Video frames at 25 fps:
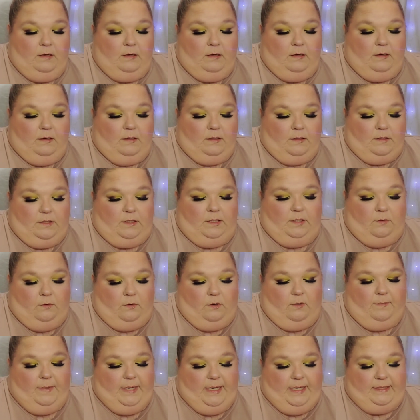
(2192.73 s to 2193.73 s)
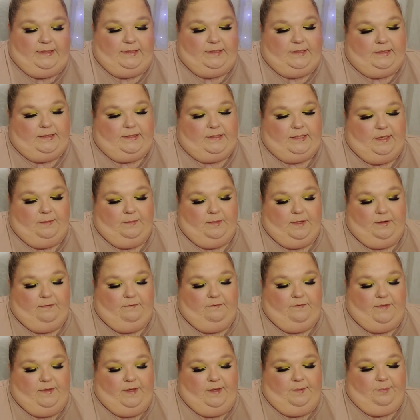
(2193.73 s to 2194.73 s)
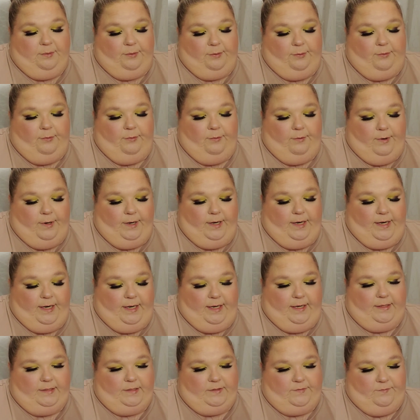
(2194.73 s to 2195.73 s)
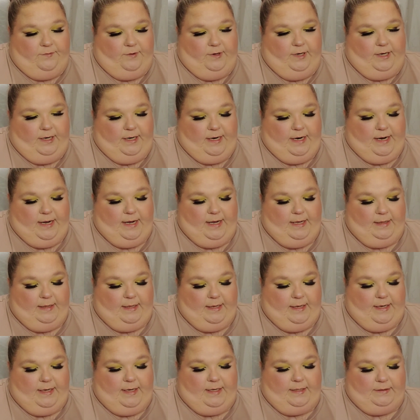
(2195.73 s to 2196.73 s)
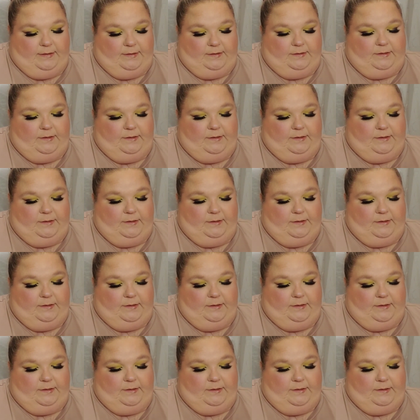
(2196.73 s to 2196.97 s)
Dior makes some of the prettiest friggin' highlights.